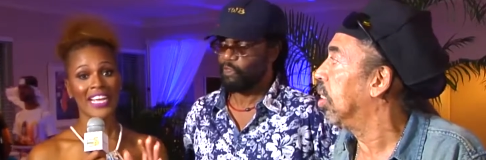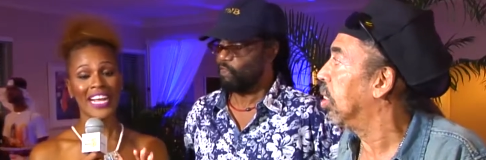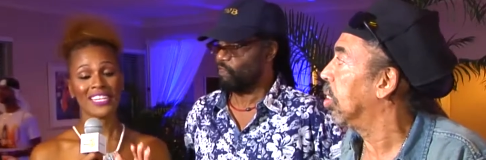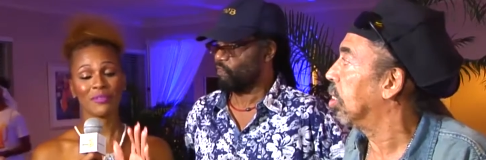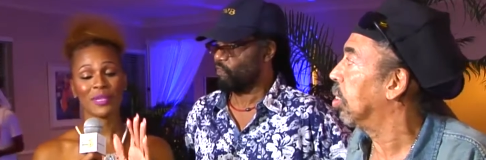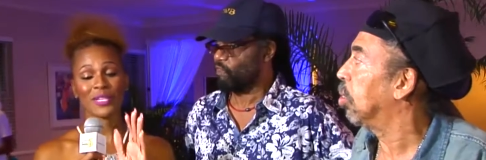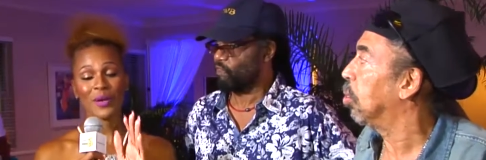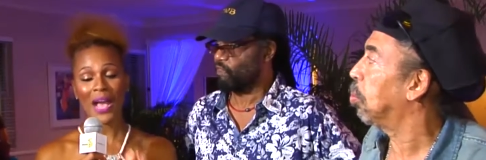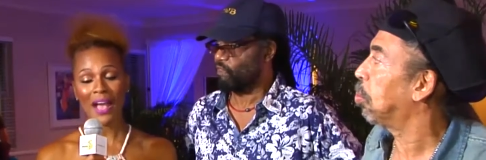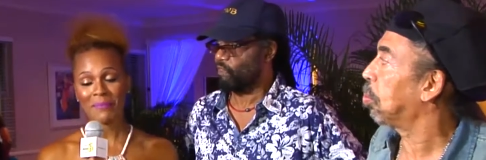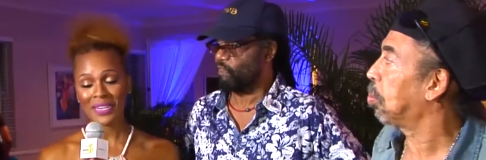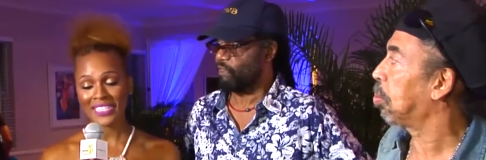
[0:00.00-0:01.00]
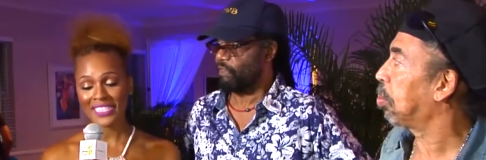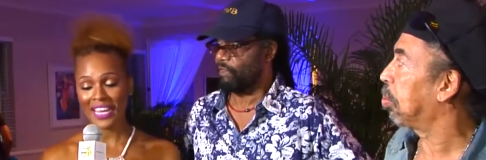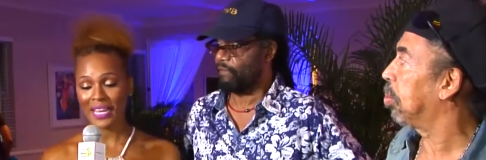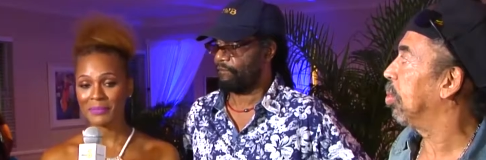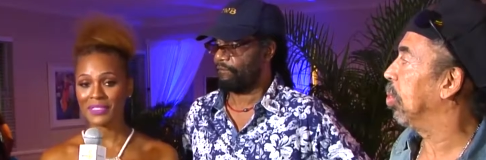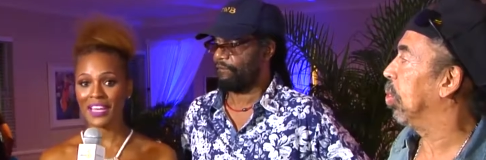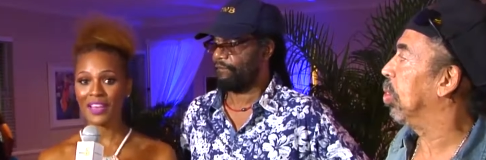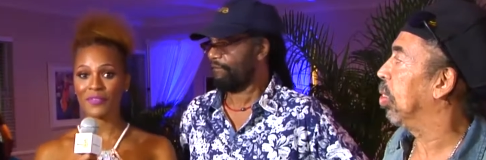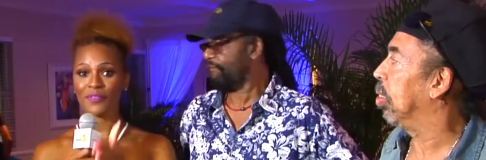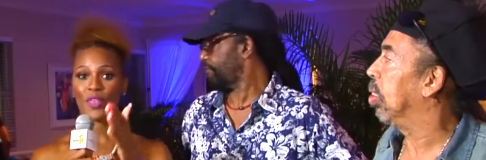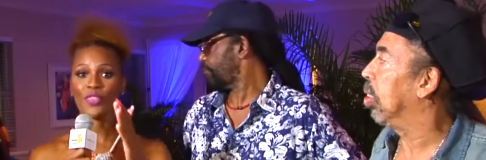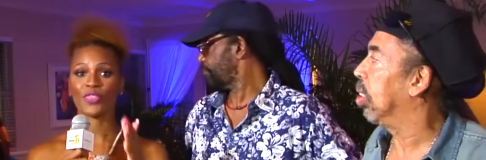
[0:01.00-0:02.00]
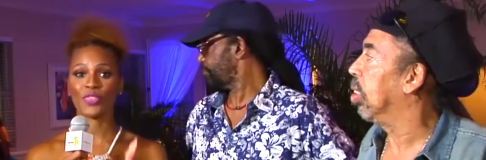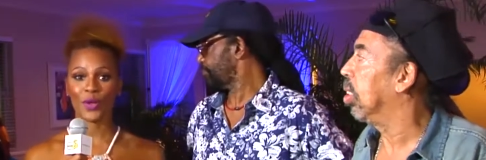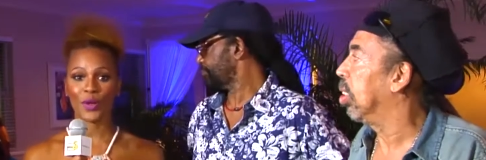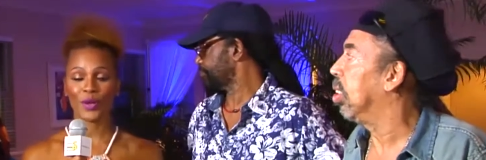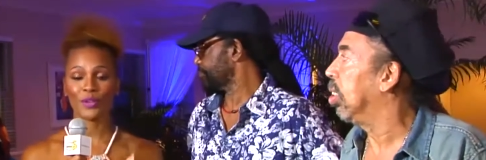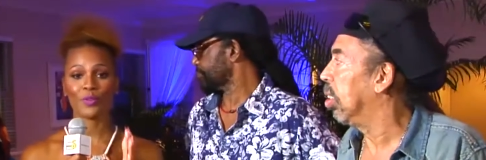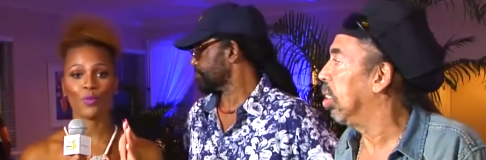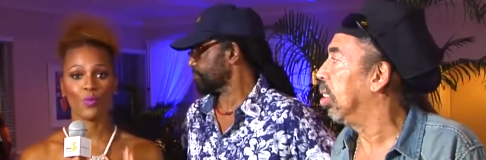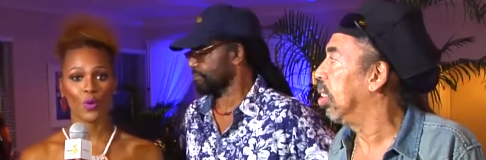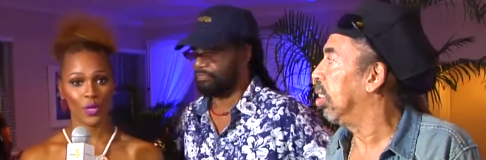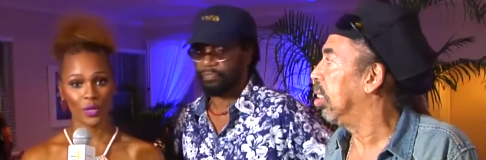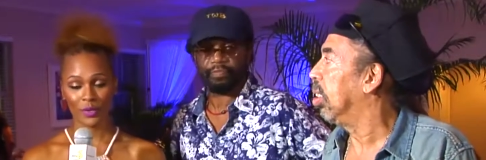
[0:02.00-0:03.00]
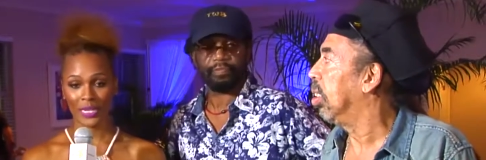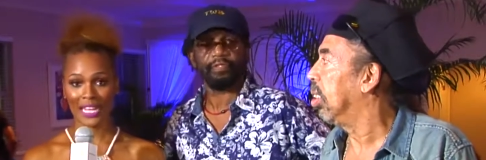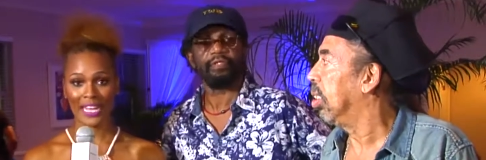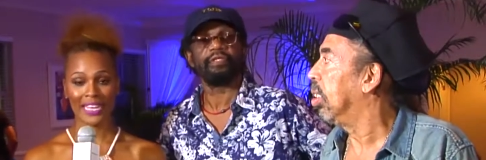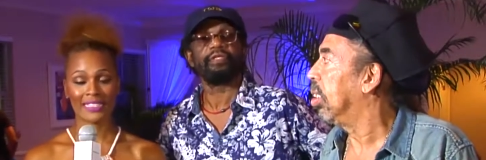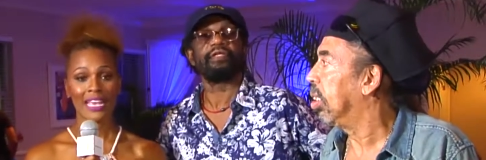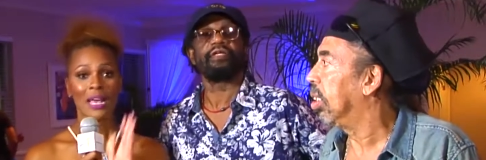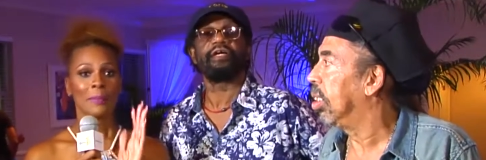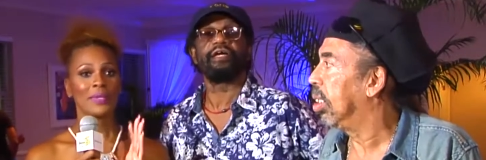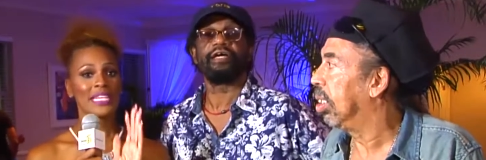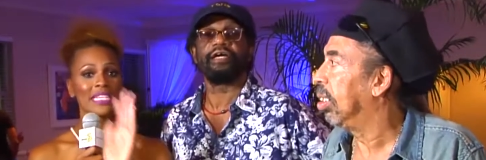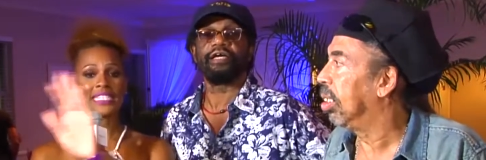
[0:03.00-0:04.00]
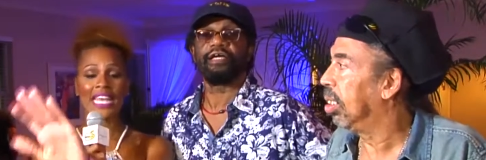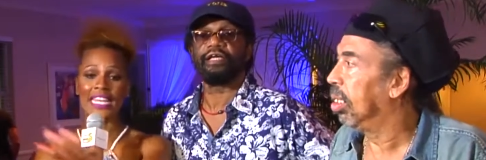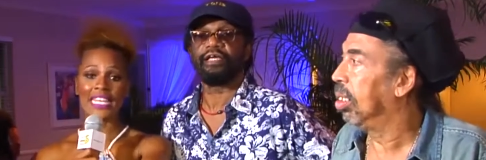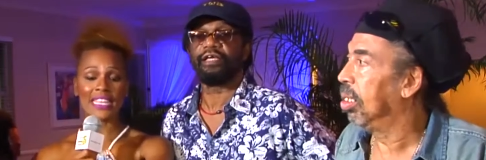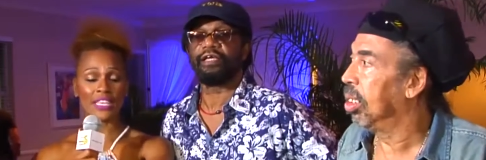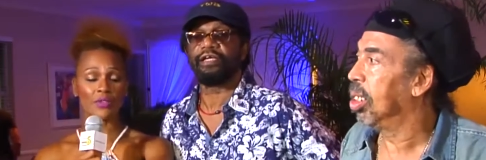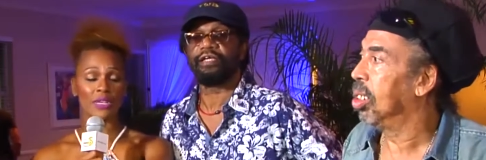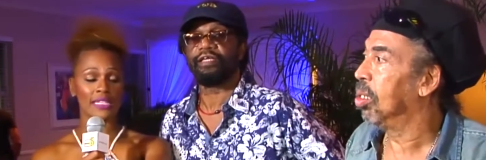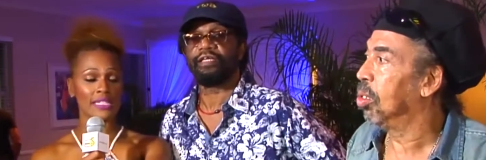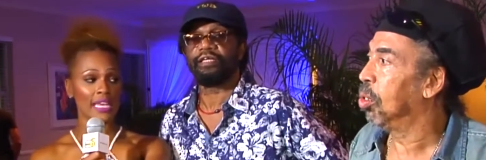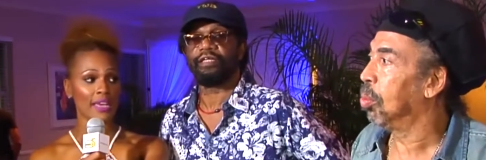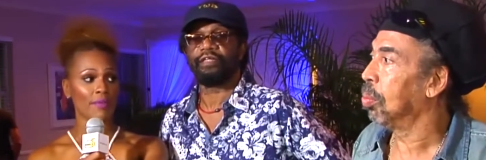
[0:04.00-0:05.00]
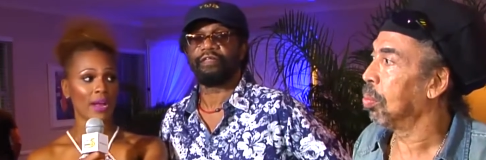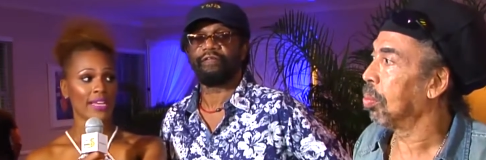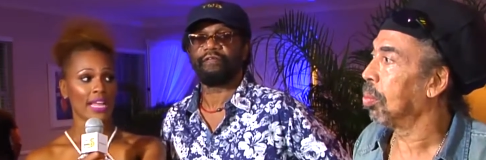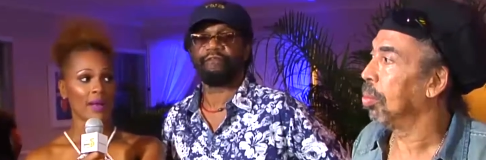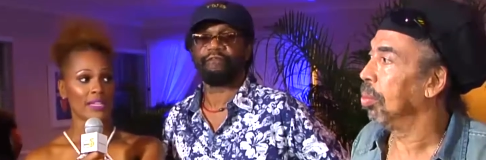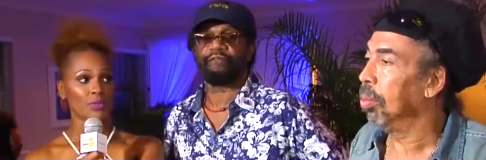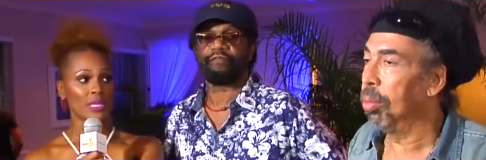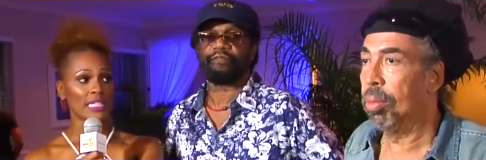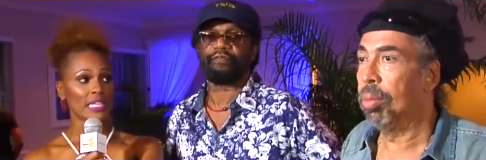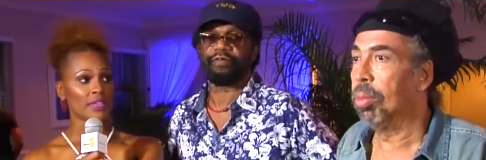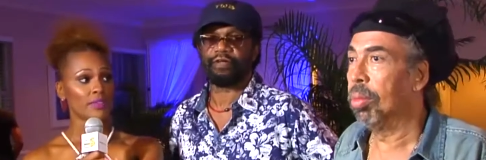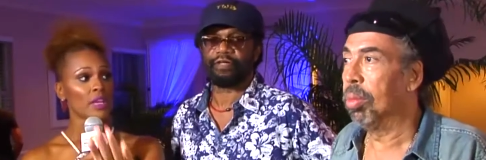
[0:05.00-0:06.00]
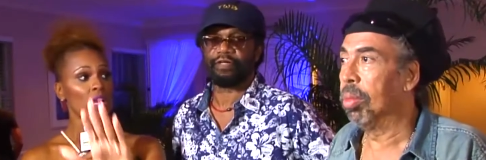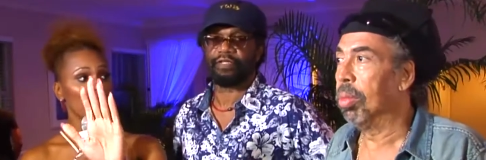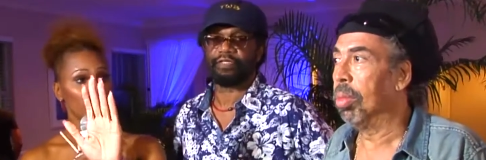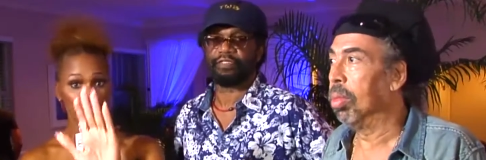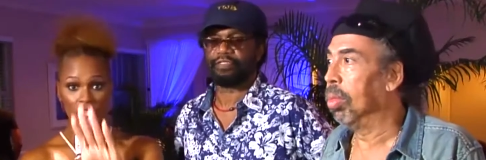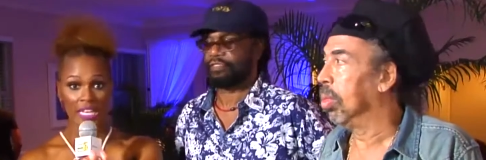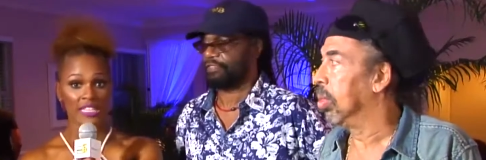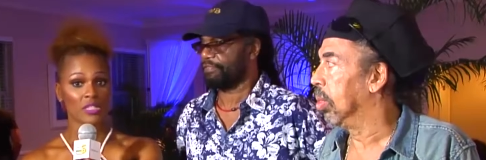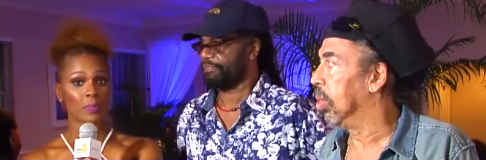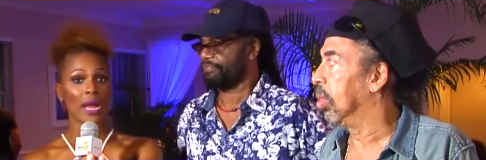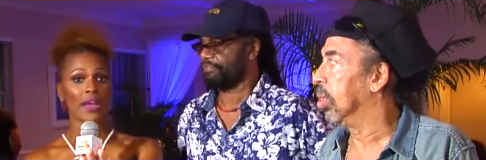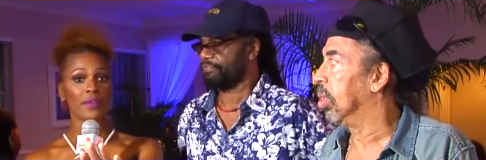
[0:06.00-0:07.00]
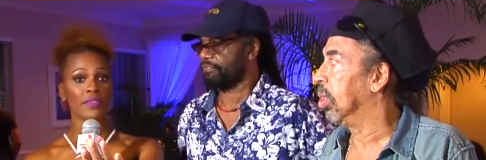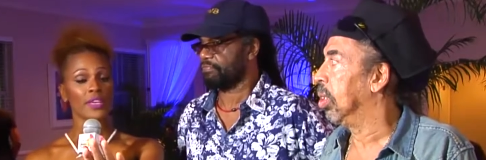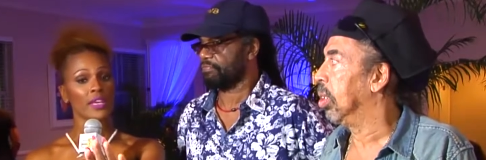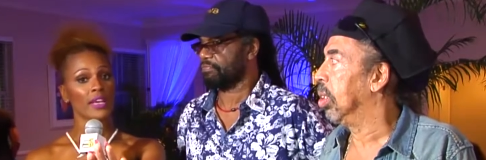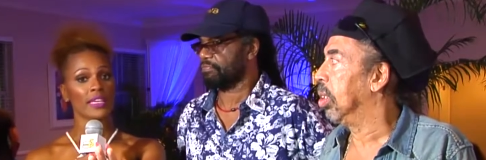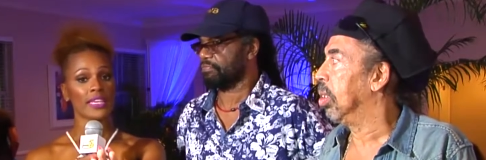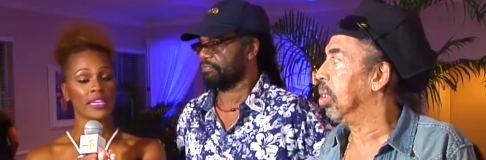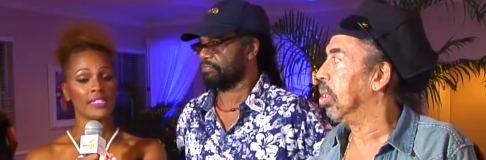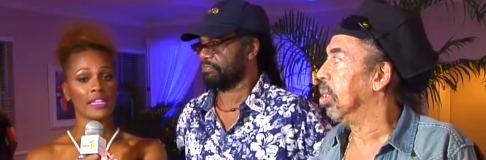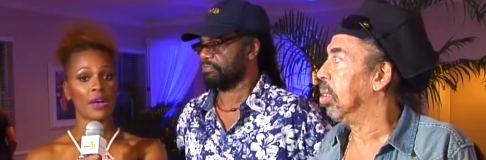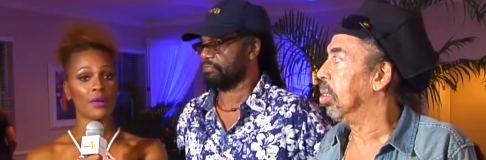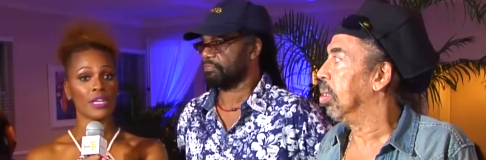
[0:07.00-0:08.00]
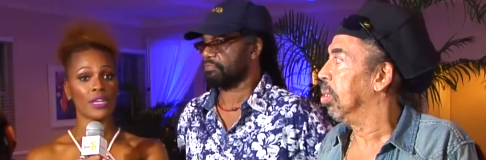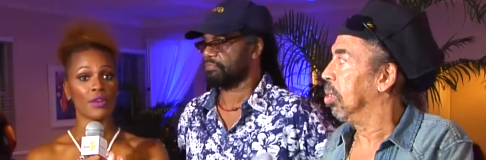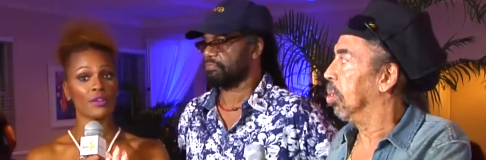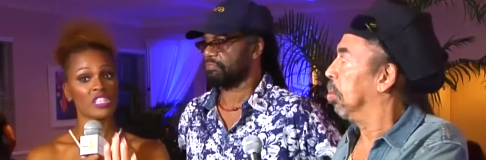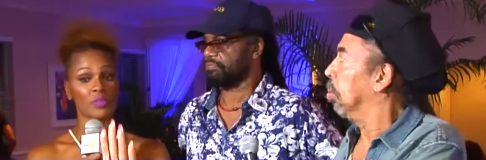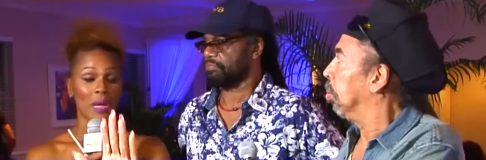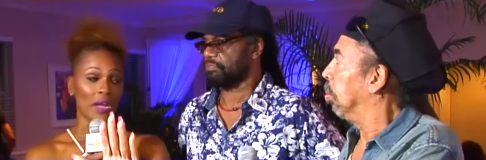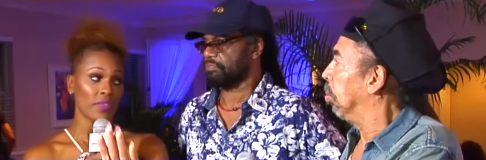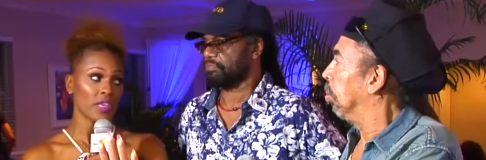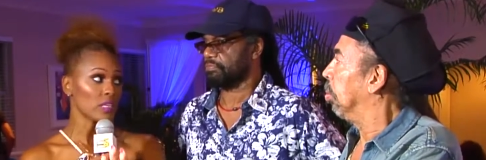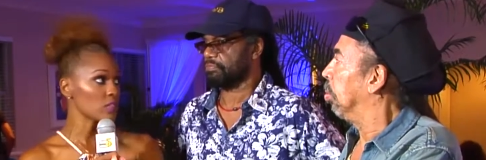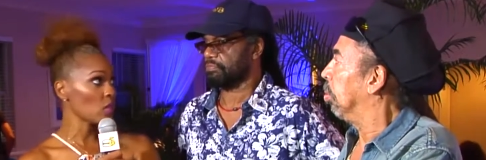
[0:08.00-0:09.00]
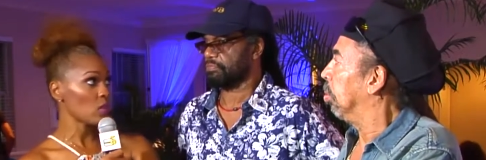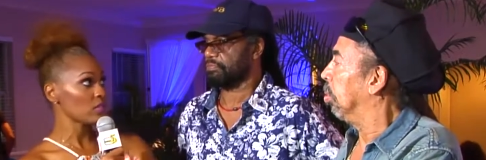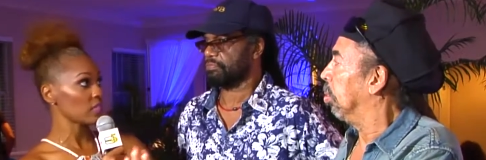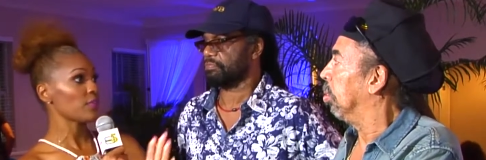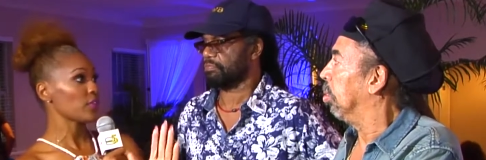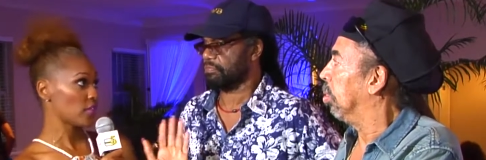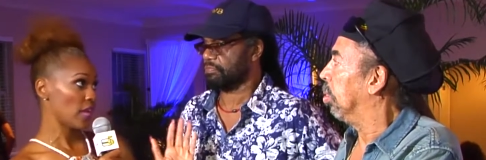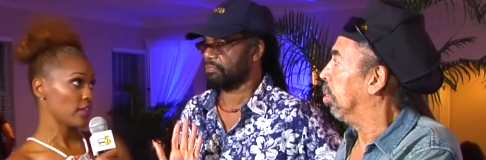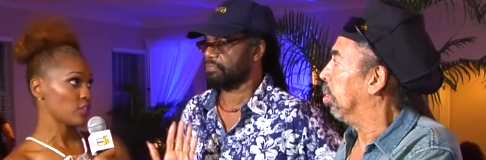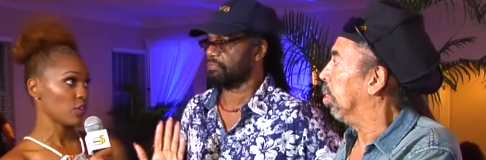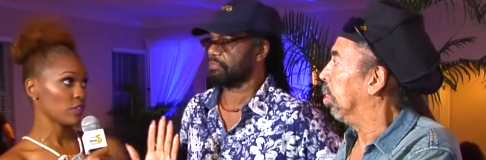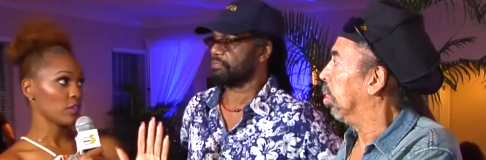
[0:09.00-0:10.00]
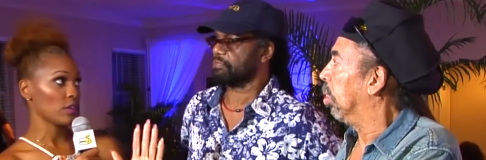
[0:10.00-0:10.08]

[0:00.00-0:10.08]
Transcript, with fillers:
Speaker 1: right, guys, we don't have much time left. Third world, guys. Please, anything you can say right now as we leave to inspire the young kids out here, to inspire the adults, even. Yeah, it's your